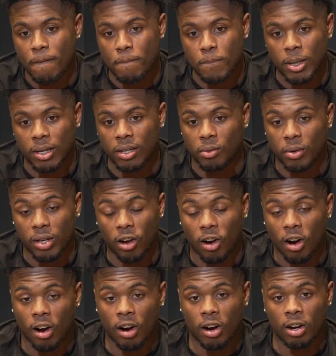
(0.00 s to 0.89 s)
But we
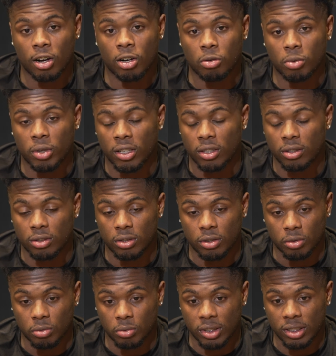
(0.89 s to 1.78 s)

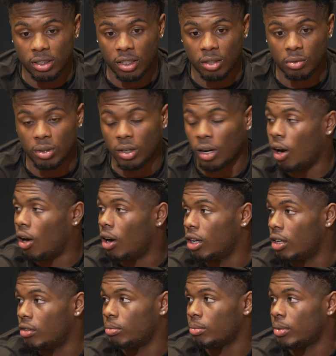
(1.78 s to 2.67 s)
seen what
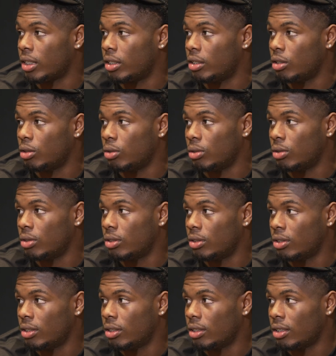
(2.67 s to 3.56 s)
all of them can do,
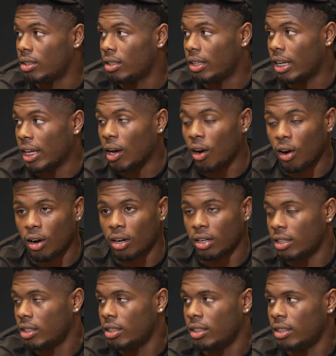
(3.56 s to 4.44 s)
and they
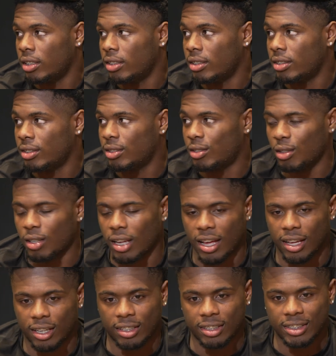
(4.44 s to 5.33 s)
all good. So
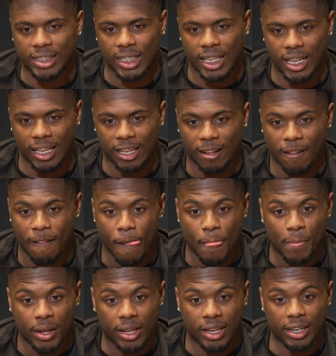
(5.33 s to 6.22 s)
it's
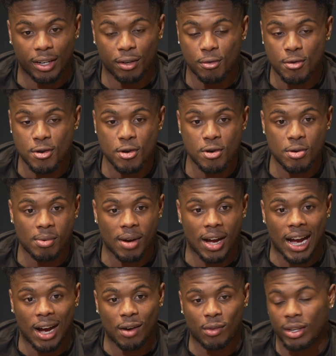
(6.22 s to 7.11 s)
in the room,
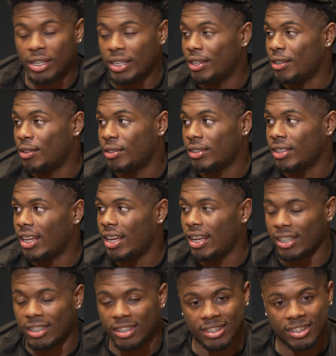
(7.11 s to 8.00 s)
I really don't
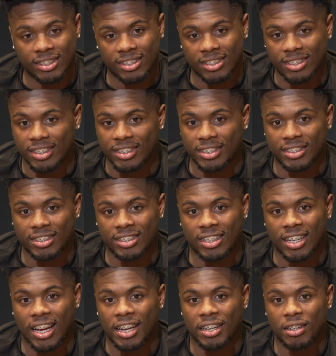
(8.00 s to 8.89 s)
it's.
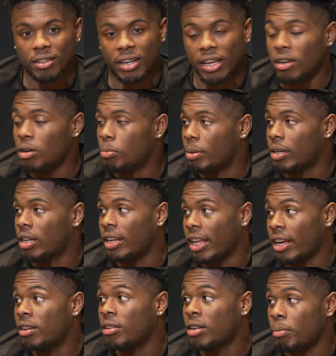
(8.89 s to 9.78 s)
I know they go
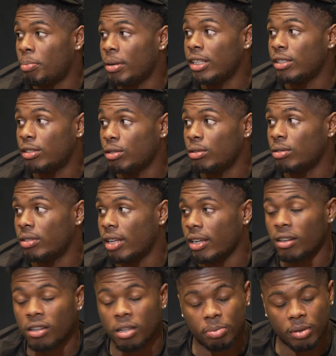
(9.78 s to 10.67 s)
compete too.
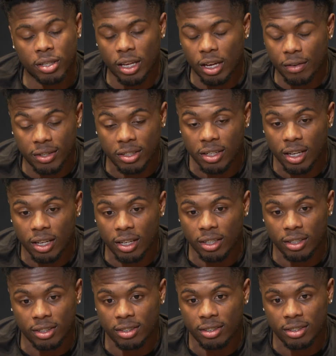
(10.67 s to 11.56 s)
They go compete every
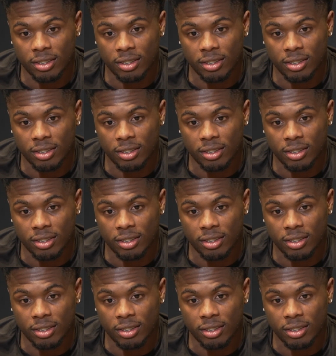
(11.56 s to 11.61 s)
day.